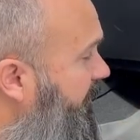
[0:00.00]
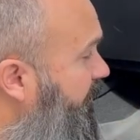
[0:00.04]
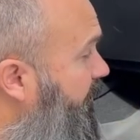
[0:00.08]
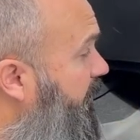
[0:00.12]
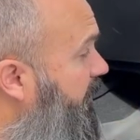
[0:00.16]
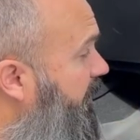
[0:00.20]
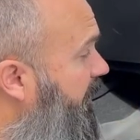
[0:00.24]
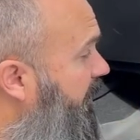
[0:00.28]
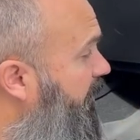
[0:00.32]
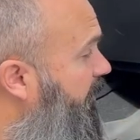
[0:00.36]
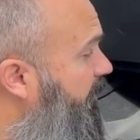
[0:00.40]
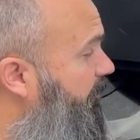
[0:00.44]
it
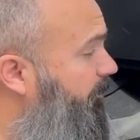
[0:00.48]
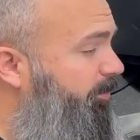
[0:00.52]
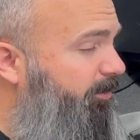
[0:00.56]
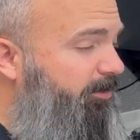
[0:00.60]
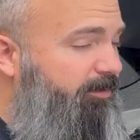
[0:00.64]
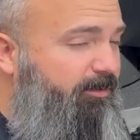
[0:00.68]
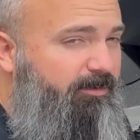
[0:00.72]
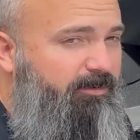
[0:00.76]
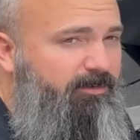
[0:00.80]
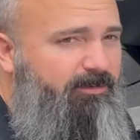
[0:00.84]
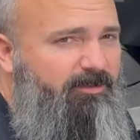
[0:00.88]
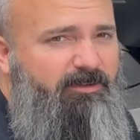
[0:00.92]
will help
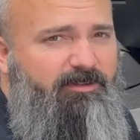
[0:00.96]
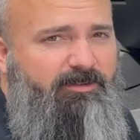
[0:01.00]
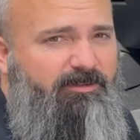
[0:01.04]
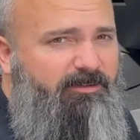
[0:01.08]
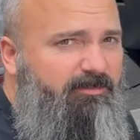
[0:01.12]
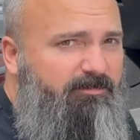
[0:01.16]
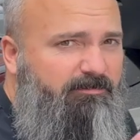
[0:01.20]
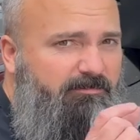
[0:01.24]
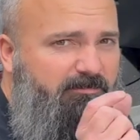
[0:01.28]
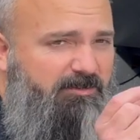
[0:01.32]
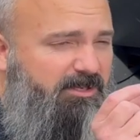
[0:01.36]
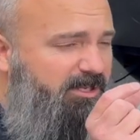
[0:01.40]

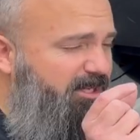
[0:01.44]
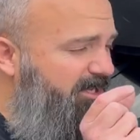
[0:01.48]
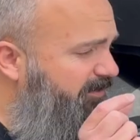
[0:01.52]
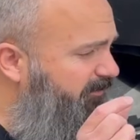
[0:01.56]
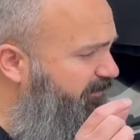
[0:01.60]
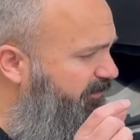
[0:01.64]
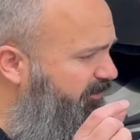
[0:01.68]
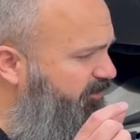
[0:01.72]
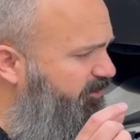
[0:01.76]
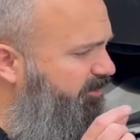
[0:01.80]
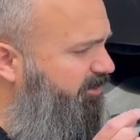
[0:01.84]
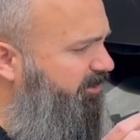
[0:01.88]

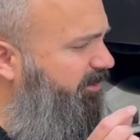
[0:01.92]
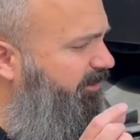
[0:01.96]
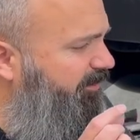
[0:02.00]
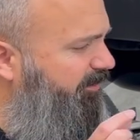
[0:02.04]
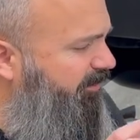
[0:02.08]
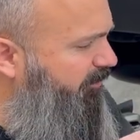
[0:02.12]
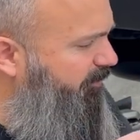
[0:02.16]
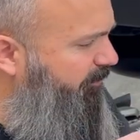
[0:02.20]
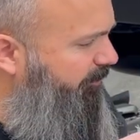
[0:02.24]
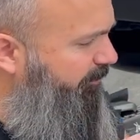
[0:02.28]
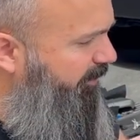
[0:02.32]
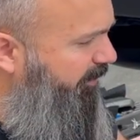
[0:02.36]
even just a
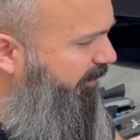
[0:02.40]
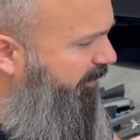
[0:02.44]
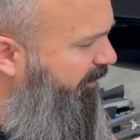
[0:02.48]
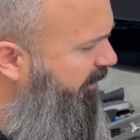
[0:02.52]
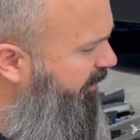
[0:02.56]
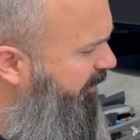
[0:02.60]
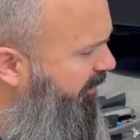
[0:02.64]
little bit.